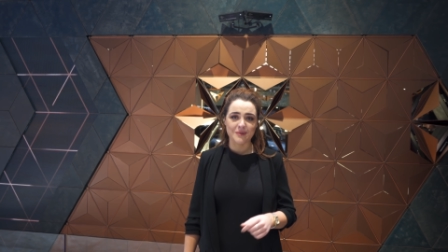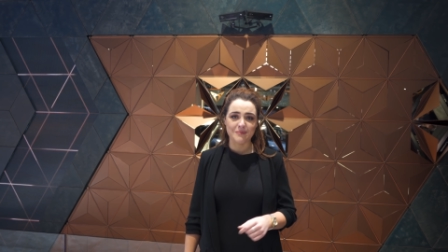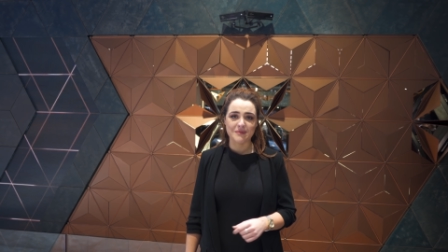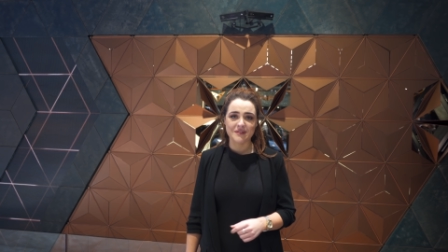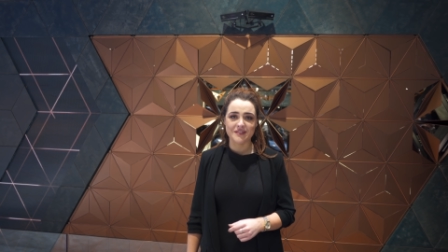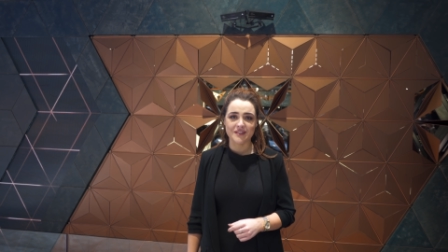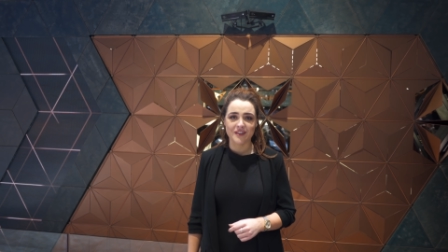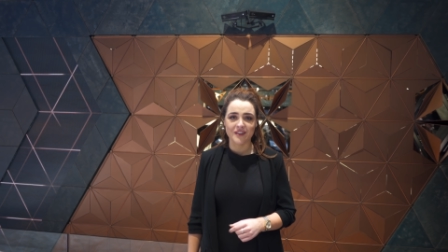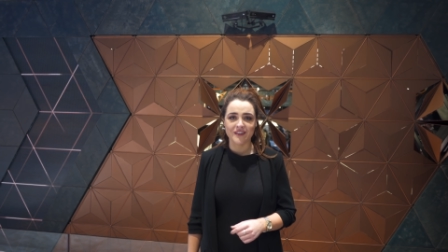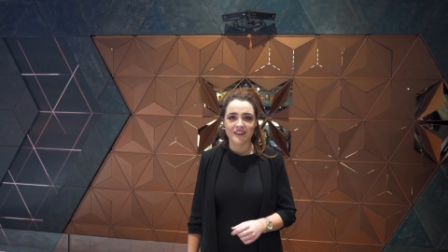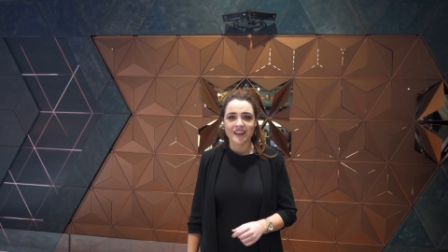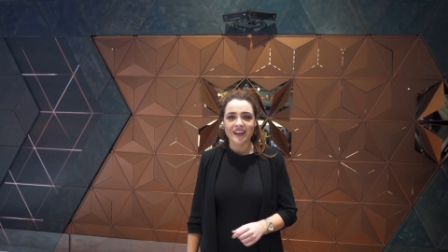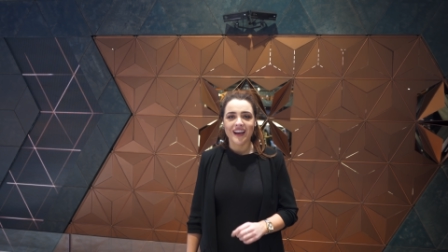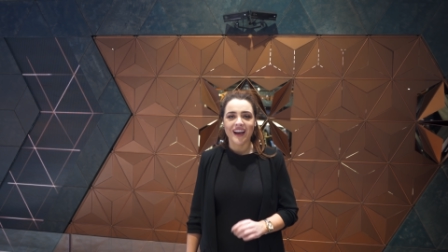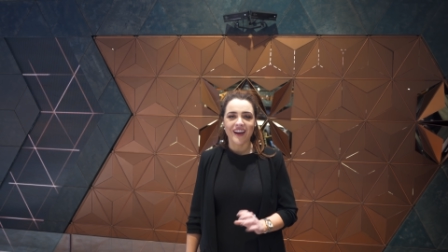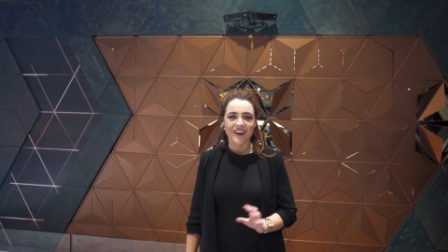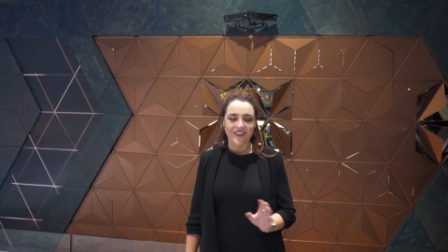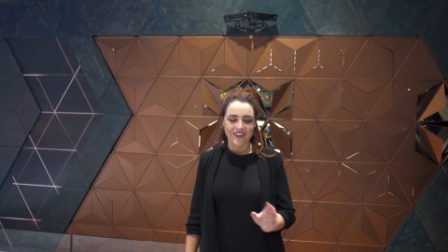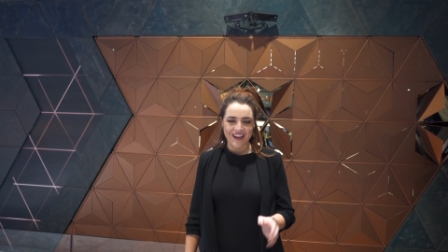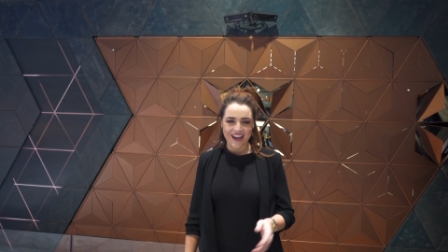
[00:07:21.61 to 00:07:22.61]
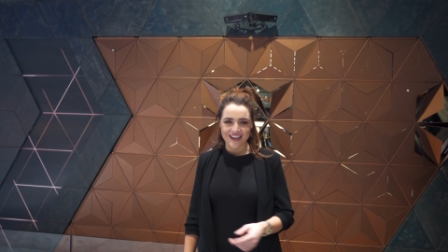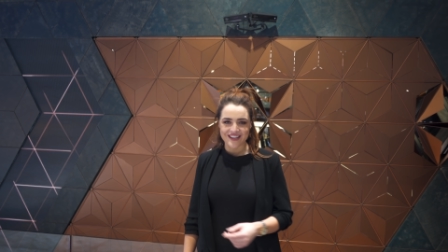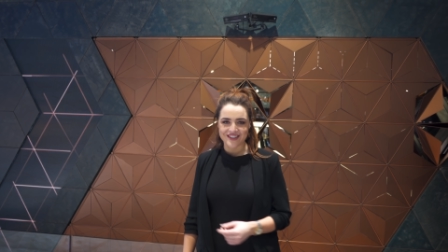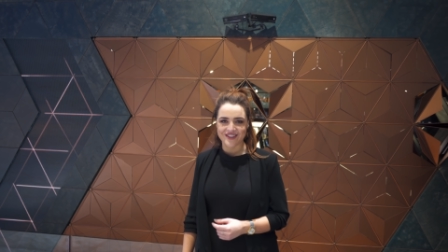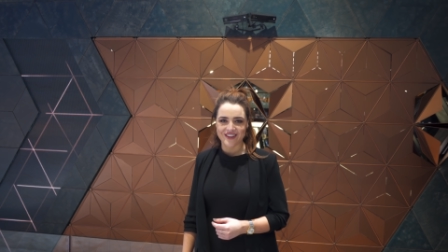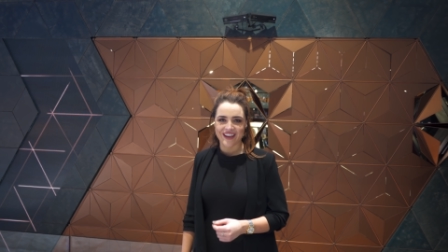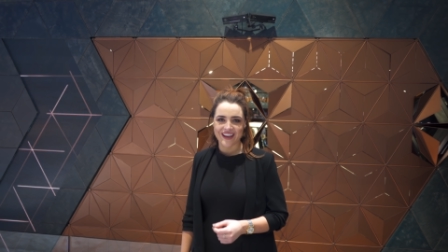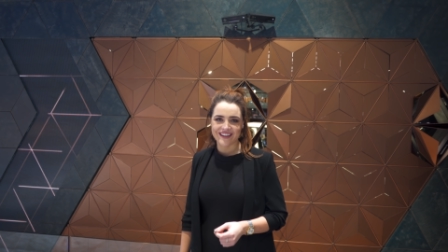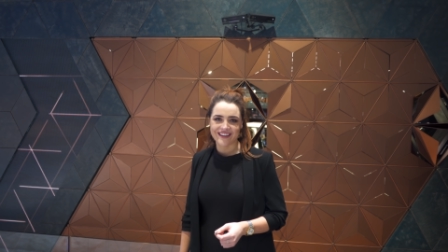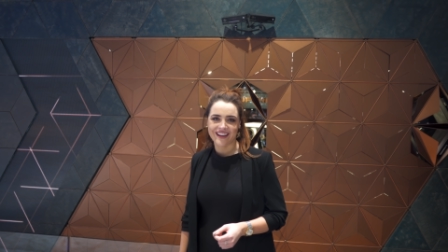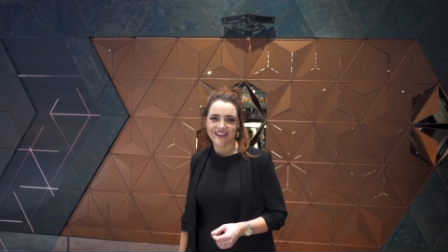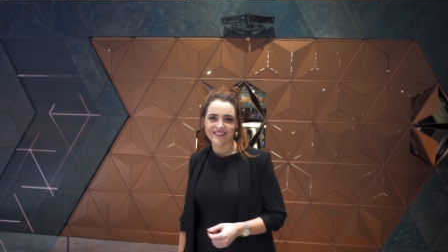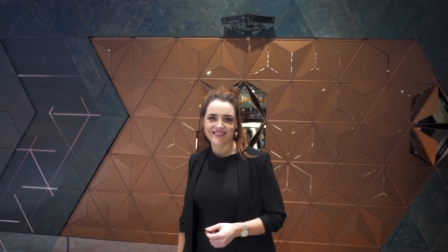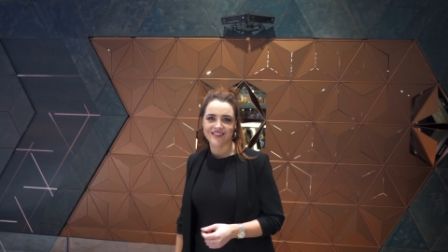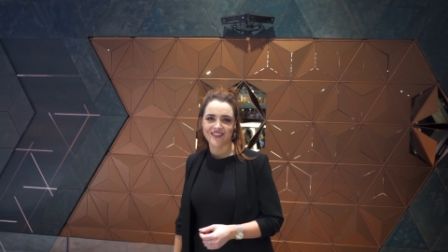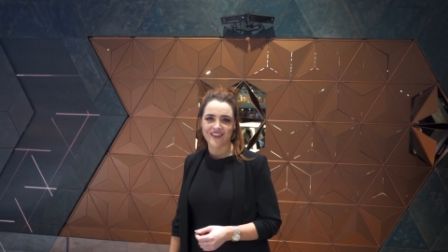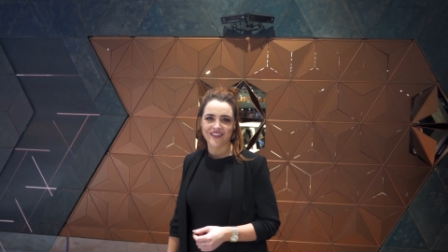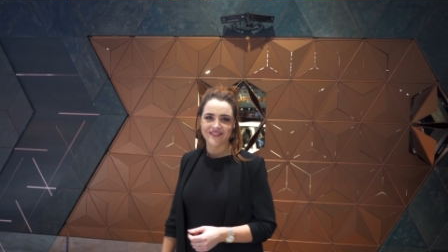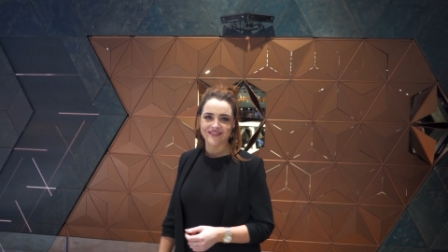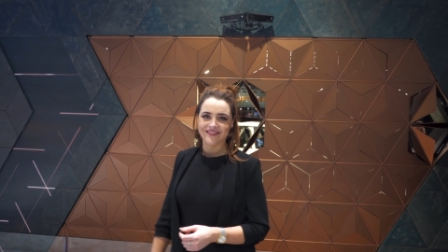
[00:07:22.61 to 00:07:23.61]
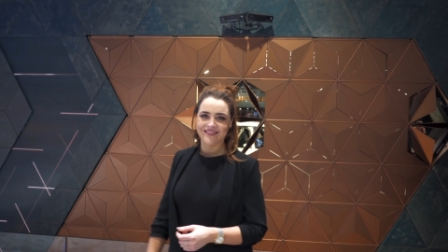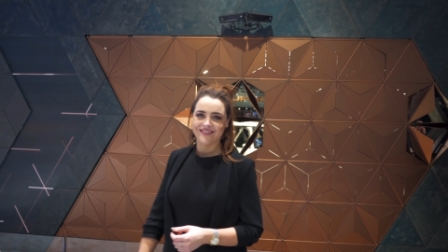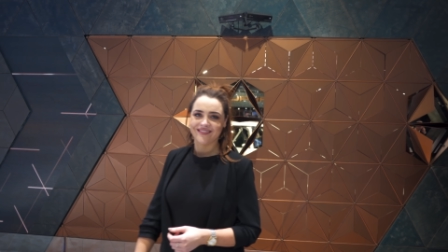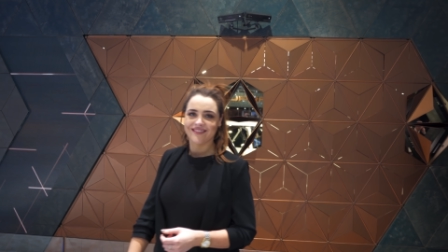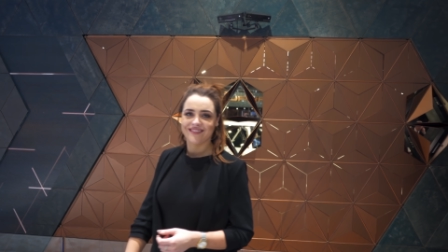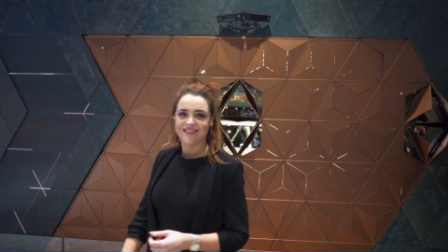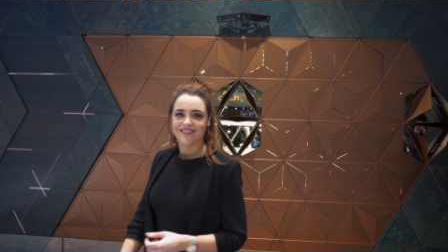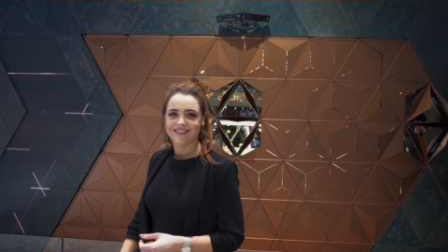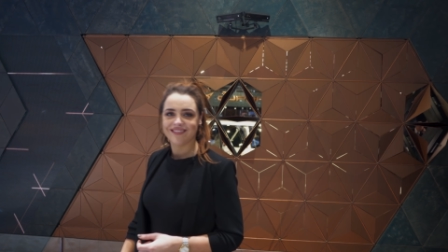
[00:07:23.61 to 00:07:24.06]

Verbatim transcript: super soon and I'll catch you again next time.